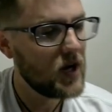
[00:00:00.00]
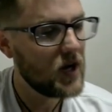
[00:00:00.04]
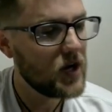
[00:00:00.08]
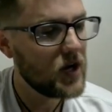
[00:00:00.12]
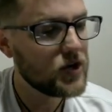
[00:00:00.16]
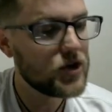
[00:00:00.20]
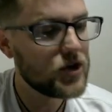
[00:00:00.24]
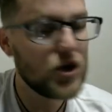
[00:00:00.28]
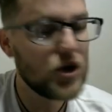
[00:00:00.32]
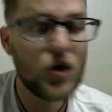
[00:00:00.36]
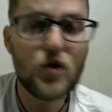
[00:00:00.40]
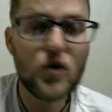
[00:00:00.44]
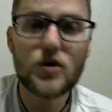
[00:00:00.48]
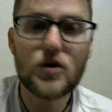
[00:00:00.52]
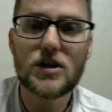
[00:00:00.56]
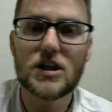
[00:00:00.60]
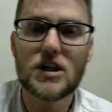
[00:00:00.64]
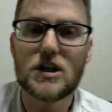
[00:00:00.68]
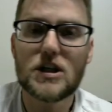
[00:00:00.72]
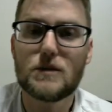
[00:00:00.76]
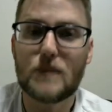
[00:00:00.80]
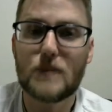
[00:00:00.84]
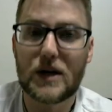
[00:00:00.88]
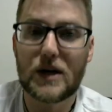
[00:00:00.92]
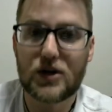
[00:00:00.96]
2
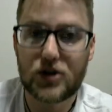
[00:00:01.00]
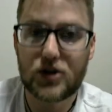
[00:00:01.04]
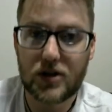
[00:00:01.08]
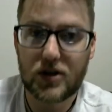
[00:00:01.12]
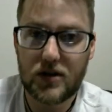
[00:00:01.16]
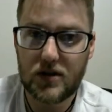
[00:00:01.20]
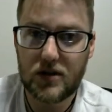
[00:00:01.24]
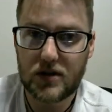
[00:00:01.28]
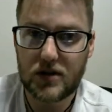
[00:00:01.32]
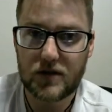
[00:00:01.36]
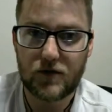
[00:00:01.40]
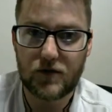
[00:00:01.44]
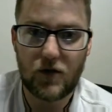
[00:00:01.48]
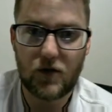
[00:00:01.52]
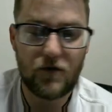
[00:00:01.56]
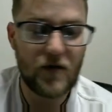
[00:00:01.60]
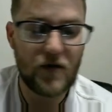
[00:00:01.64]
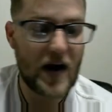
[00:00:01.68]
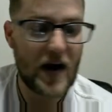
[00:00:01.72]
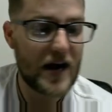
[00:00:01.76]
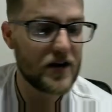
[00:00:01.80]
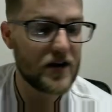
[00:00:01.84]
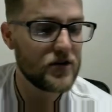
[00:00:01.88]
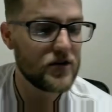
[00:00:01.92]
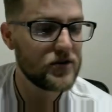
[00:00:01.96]
suspensions for
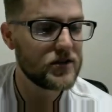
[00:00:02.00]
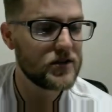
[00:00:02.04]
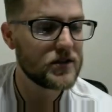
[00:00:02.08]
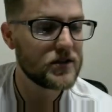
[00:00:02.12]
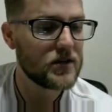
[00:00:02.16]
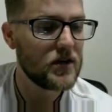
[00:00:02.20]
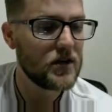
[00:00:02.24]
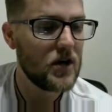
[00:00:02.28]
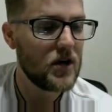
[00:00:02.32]
fighters,